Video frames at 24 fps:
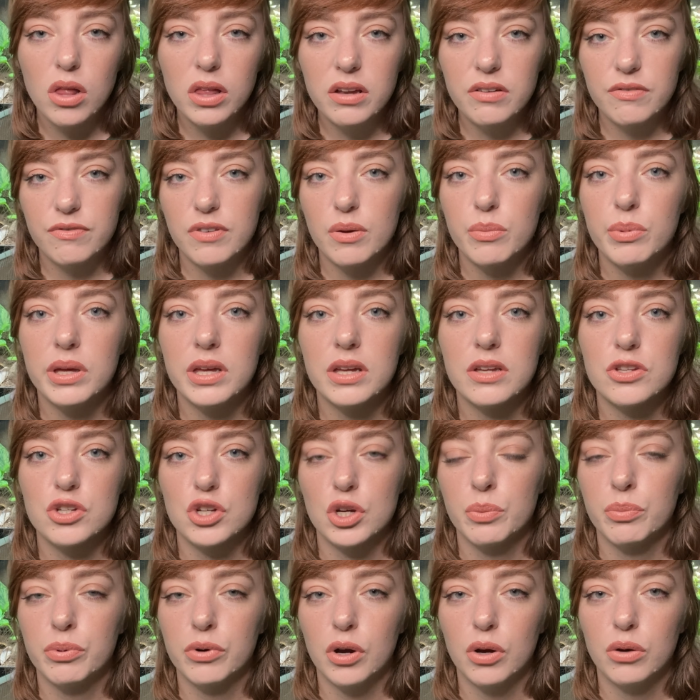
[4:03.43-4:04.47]
amphibians
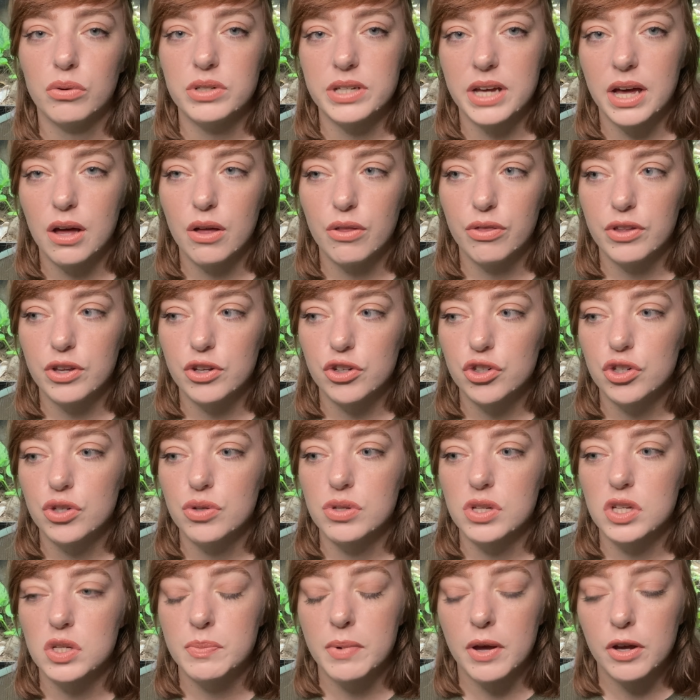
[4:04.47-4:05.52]
are prone to health
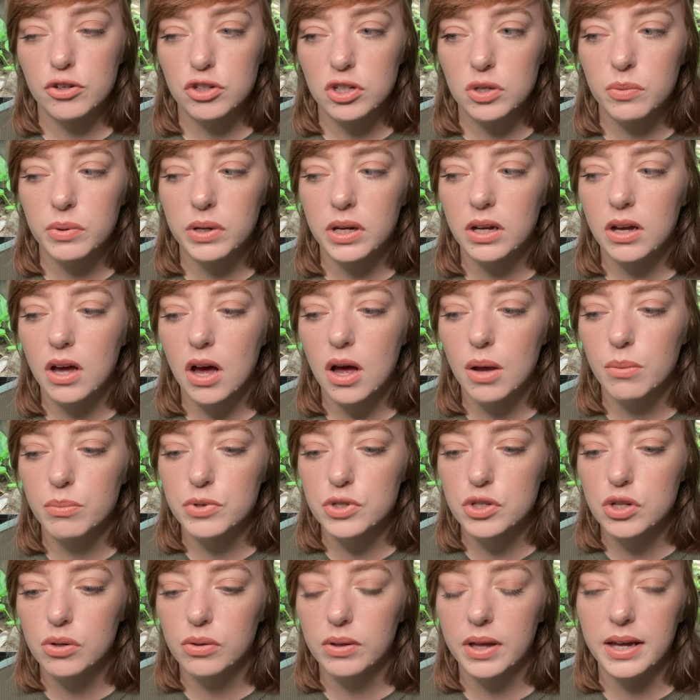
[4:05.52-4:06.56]
issues, especially when it
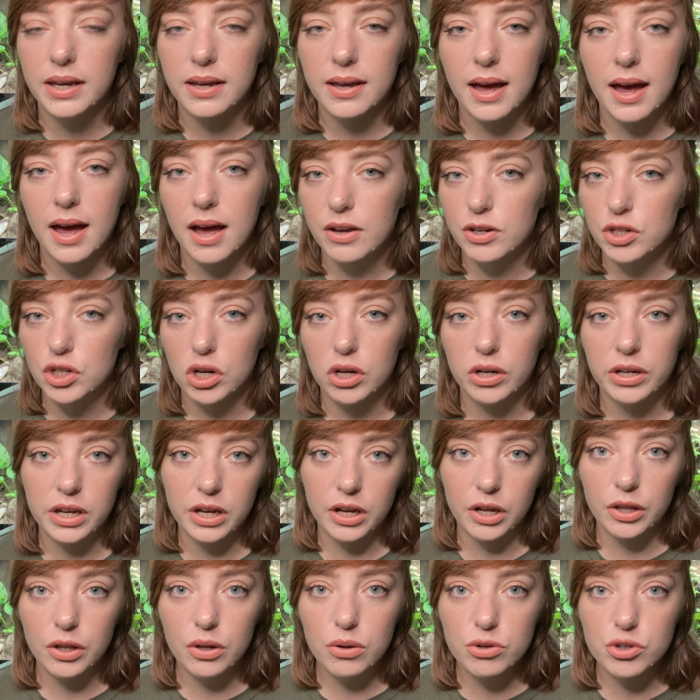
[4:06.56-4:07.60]
comes to like a dirty
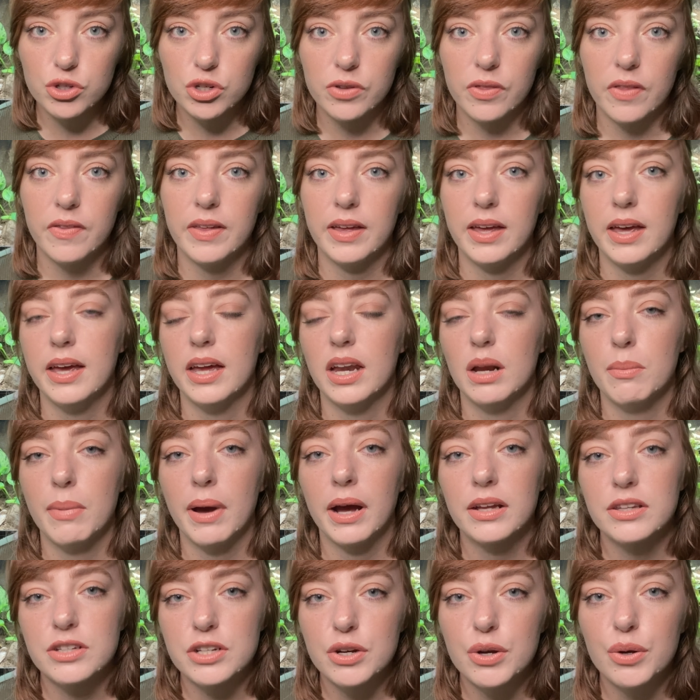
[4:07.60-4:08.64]
enclosure. Then they can get a
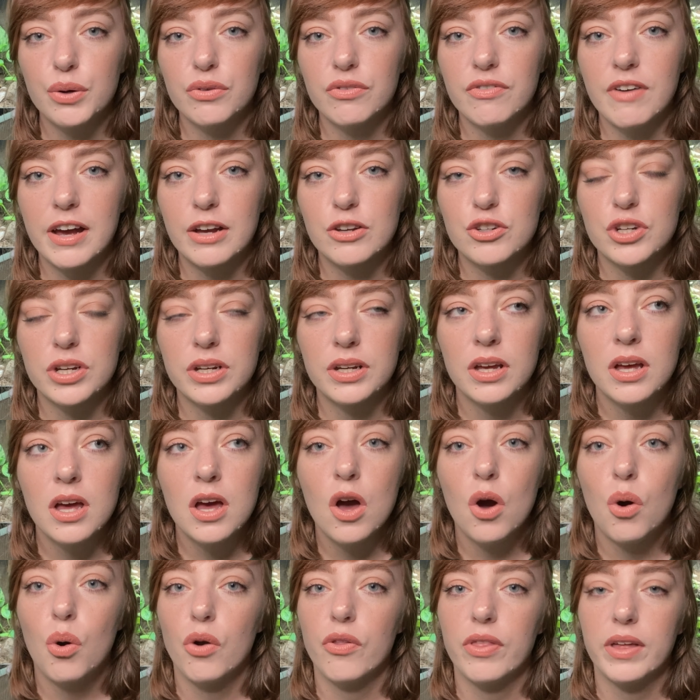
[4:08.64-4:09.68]
bacterial infection
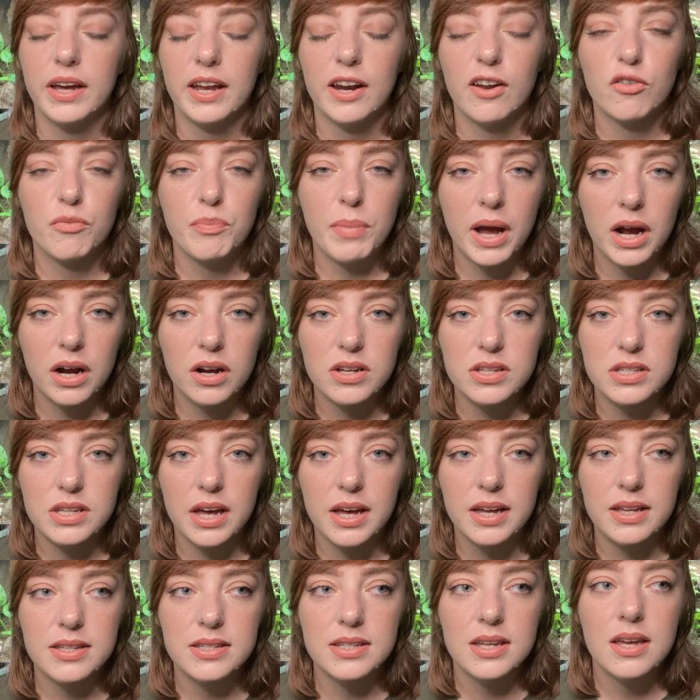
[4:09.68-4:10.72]
or they can have
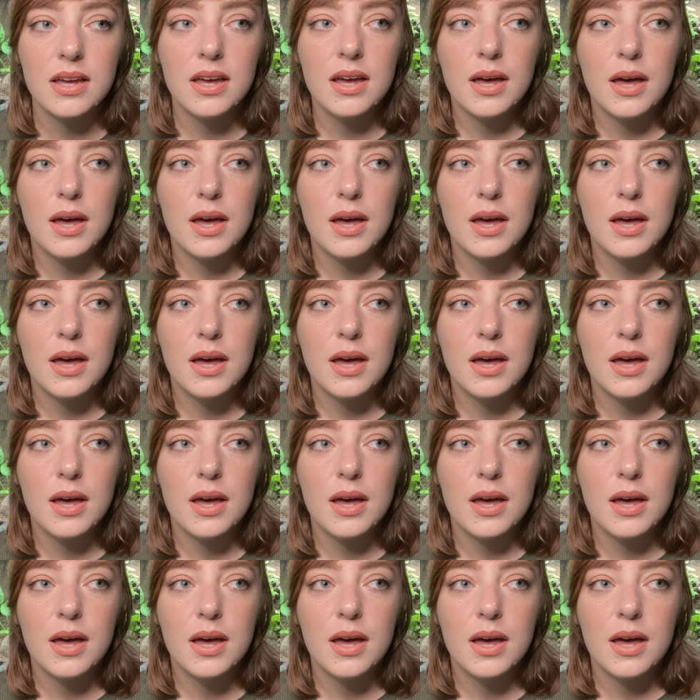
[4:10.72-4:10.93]
parasites.